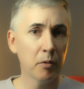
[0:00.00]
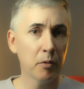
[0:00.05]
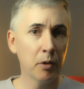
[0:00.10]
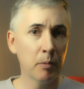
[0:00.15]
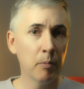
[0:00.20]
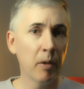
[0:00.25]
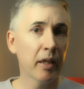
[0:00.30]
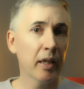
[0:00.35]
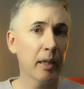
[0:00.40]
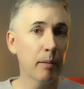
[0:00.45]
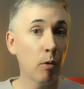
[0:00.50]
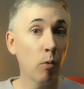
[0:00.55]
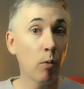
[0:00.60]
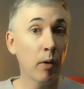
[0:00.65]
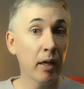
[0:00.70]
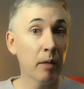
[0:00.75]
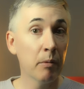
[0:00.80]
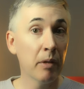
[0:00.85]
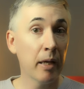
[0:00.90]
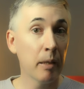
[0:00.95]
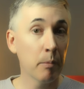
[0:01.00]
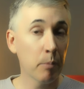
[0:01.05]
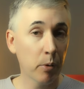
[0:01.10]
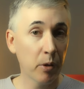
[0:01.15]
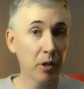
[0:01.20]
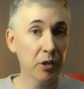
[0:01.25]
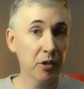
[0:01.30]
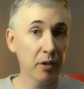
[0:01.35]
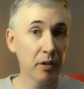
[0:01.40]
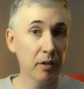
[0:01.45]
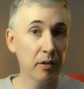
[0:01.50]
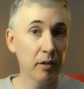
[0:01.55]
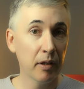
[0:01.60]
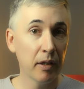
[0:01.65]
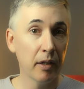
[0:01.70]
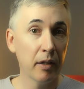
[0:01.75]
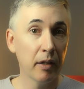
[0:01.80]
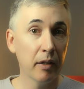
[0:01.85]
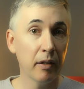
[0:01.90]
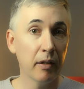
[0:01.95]
you might come away with that impression
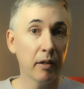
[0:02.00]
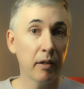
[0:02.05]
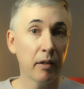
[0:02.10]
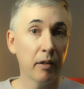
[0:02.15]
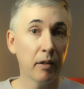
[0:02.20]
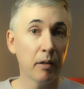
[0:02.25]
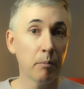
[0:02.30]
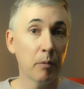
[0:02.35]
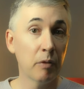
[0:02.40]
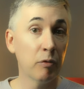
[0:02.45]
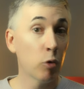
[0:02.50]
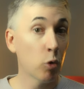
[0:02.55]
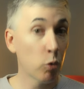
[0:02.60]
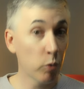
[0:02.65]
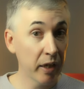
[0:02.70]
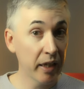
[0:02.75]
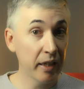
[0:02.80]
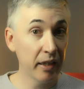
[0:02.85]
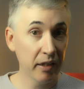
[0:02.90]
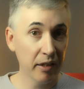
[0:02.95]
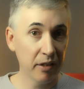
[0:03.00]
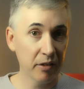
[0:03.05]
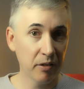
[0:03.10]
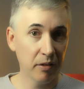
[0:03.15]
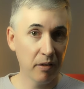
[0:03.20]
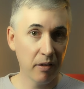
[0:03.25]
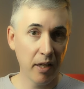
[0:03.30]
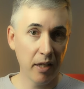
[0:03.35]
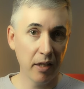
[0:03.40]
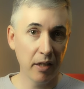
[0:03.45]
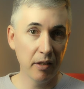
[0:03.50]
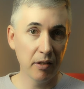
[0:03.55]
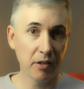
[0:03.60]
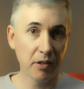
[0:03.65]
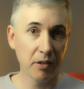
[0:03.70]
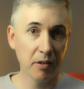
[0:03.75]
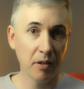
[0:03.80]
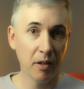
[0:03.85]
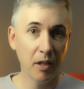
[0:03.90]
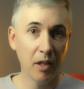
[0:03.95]
before reading it, that
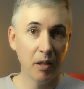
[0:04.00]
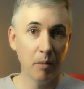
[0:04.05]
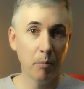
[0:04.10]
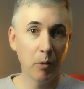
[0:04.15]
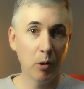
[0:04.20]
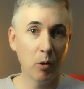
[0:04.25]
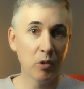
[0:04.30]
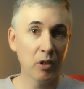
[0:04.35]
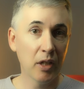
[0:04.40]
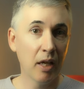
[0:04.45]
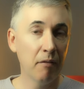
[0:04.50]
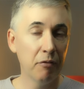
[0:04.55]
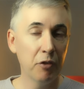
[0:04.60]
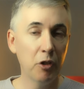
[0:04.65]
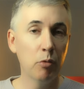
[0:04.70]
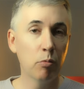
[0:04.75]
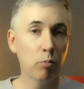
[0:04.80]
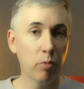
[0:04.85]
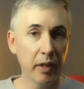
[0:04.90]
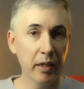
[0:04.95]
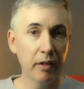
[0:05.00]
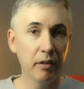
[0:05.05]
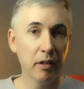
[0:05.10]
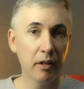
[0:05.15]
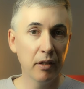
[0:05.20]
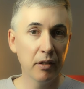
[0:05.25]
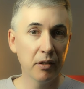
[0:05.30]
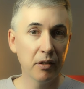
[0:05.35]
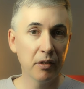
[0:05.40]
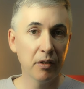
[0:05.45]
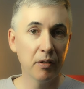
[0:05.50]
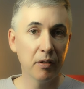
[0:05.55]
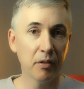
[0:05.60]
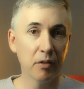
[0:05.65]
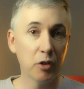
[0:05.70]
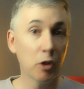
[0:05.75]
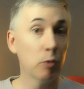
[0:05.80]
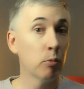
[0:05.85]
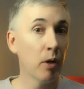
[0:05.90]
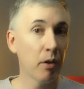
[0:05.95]
is, because after you read this,
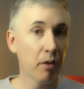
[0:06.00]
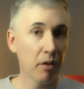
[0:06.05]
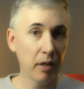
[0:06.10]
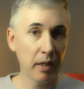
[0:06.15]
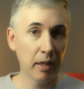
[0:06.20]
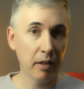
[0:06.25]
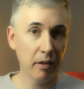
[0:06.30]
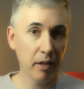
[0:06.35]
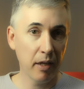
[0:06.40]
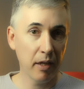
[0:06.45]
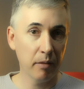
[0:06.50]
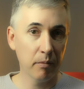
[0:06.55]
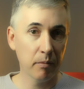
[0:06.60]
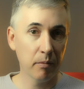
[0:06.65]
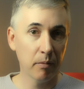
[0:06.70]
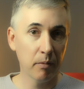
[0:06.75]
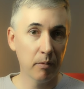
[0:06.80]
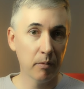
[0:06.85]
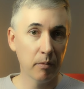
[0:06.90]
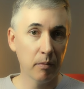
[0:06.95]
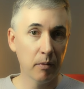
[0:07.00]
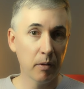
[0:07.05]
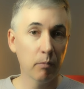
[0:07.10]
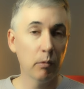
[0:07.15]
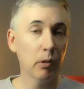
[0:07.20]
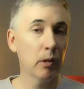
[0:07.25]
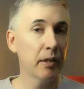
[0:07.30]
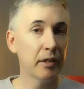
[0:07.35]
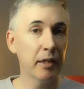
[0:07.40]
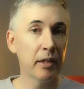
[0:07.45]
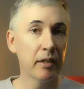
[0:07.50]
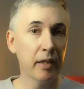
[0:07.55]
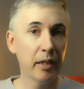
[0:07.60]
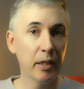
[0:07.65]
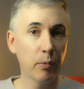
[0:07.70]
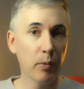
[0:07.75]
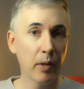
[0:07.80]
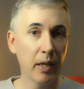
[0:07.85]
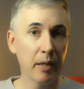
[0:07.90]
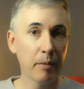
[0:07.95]
you won't think that. Well, I didn't
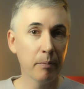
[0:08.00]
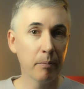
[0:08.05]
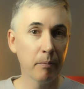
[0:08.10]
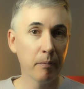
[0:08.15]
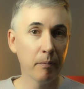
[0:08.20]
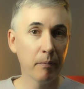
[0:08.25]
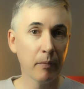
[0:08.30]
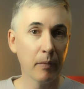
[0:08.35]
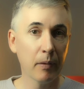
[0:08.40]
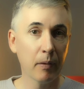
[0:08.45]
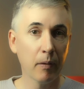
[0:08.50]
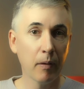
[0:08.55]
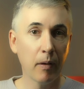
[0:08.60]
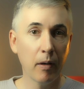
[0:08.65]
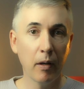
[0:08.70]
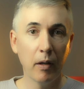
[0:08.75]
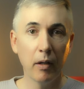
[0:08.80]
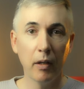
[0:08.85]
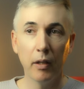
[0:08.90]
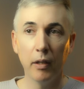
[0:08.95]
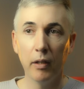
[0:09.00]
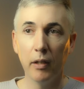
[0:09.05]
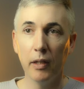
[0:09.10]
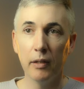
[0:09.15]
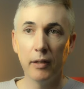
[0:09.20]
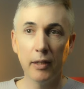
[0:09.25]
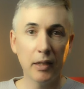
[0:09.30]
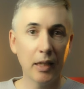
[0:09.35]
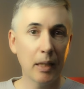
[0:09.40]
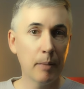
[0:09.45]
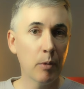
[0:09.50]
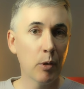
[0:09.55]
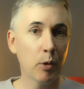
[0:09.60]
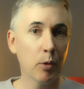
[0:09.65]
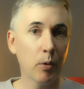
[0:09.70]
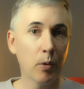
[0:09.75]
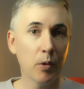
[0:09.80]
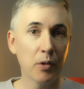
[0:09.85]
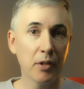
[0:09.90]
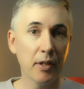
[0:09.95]
anyway. It doesn't come
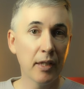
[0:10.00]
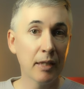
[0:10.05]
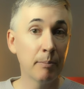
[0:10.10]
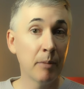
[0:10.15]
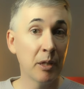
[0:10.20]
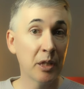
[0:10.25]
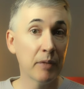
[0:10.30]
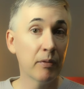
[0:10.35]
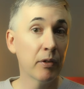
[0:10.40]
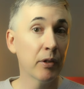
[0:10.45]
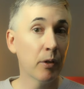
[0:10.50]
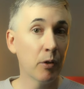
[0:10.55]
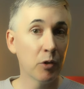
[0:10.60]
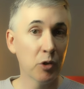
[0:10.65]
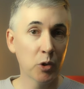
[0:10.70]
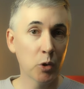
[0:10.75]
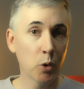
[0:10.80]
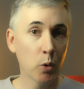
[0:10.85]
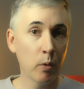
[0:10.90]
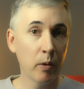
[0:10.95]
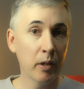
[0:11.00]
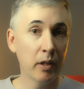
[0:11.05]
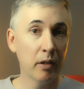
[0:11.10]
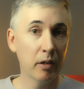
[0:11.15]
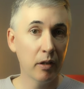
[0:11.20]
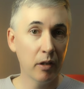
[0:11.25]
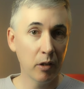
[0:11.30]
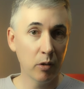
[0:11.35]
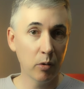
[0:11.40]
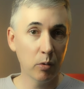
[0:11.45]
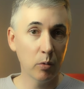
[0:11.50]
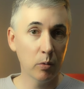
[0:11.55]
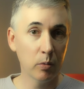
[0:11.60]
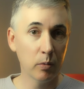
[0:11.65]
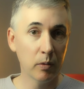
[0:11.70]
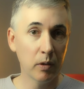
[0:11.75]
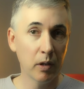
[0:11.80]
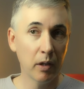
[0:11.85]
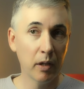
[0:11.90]
across as much of a ghost story at all.